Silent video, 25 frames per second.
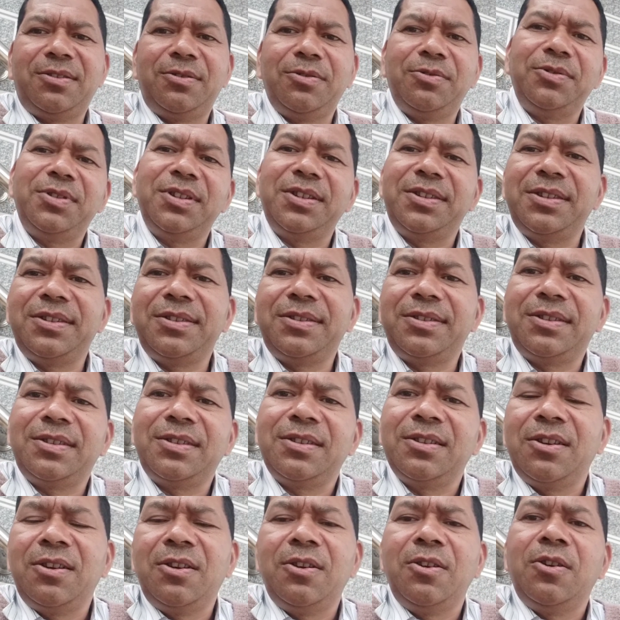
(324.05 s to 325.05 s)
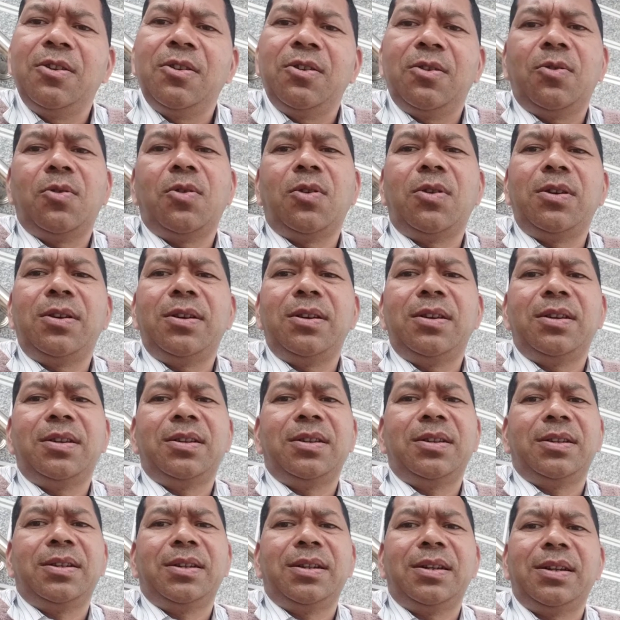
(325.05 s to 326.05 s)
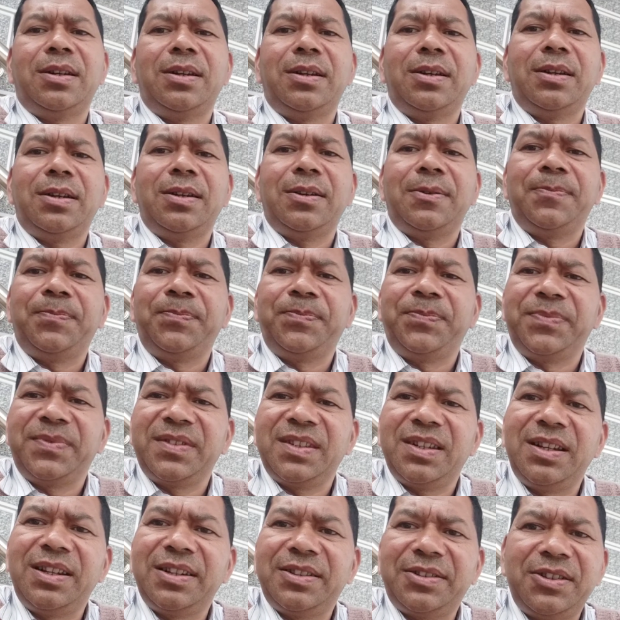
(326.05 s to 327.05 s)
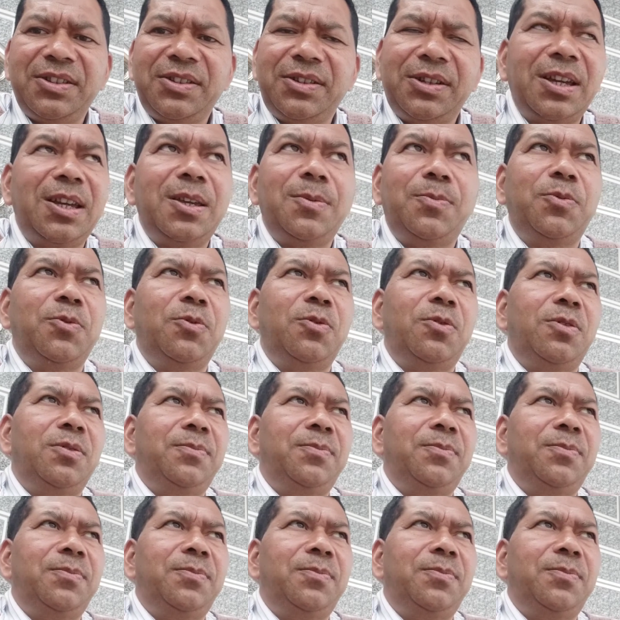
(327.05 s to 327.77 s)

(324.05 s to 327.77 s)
So this is called electric dipole.